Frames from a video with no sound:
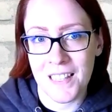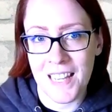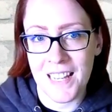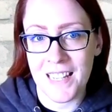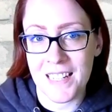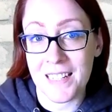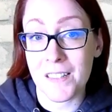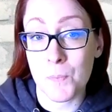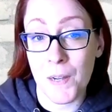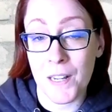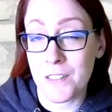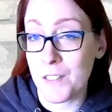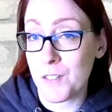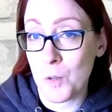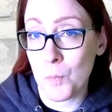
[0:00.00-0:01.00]
They can
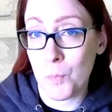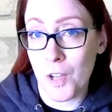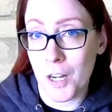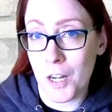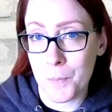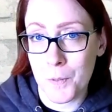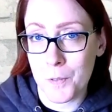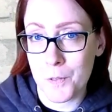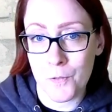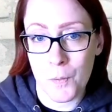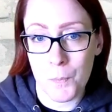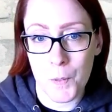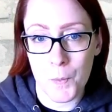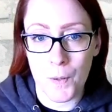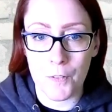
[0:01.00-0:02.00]
expect a new blog post
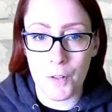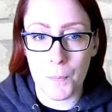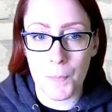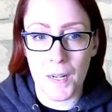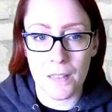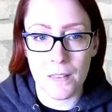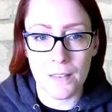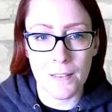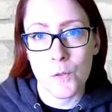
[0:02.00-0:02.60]
from you every month.